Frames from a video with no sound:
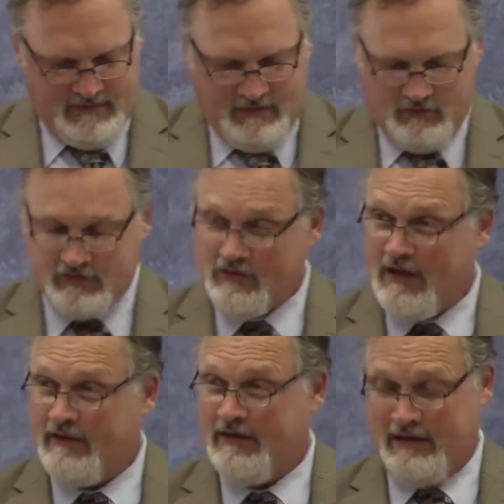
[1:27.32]
We'll show
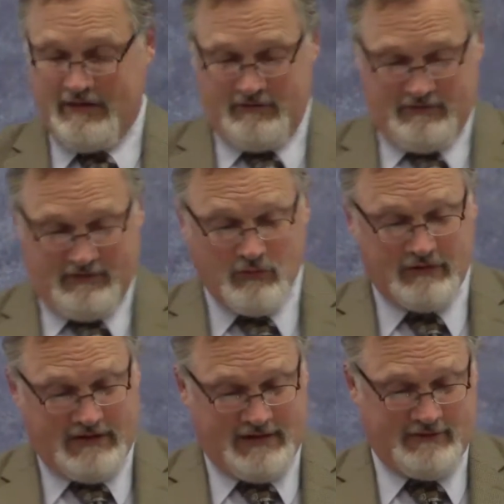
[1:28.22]
how they don't
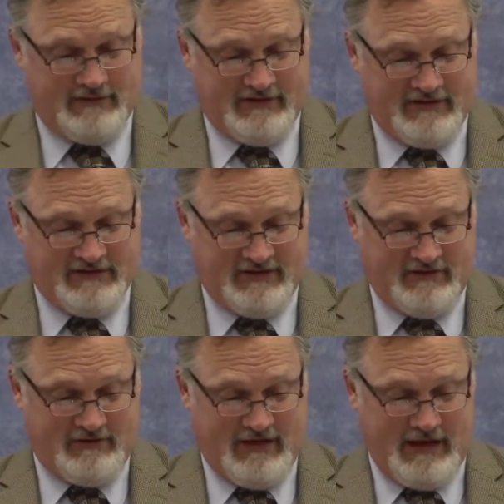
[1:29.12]
contradict each
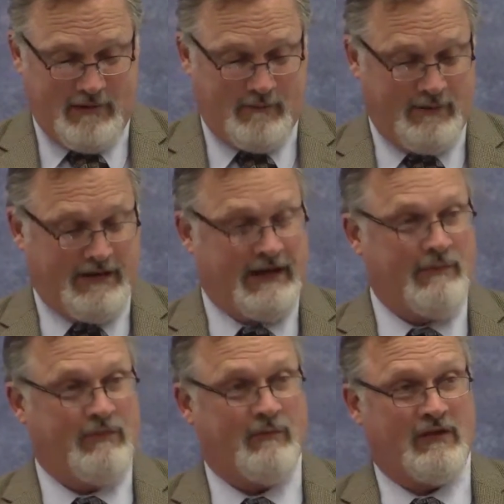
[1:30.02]
other and how if we
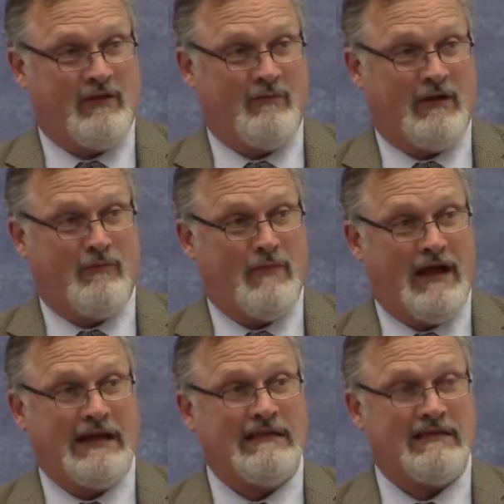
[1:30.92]
keep them in our
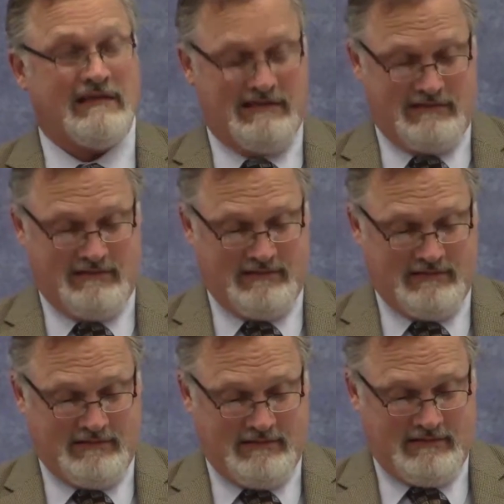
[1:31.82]
minds,
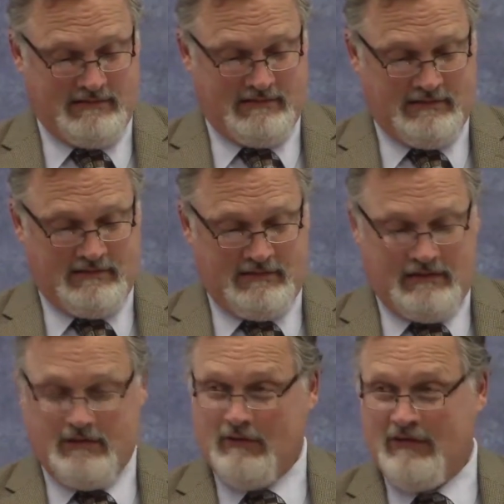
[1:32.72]

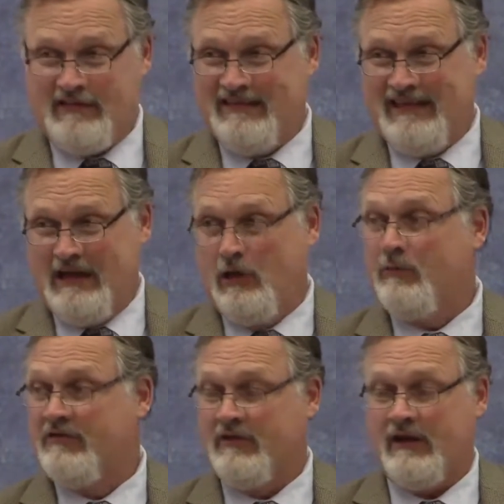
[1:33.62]
their lesson
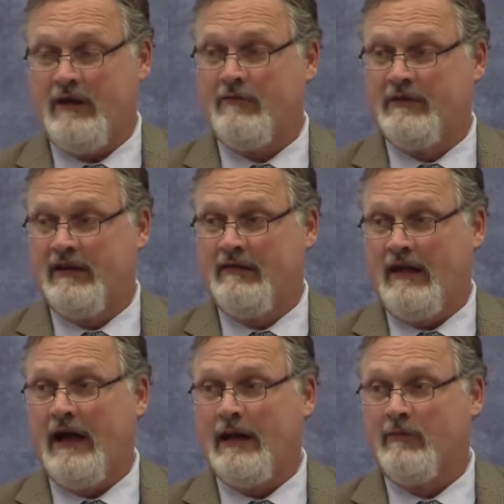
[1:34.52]
helps in our everyday
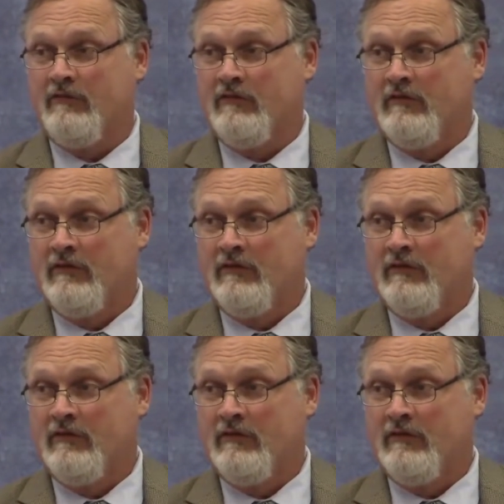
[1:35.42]
lives.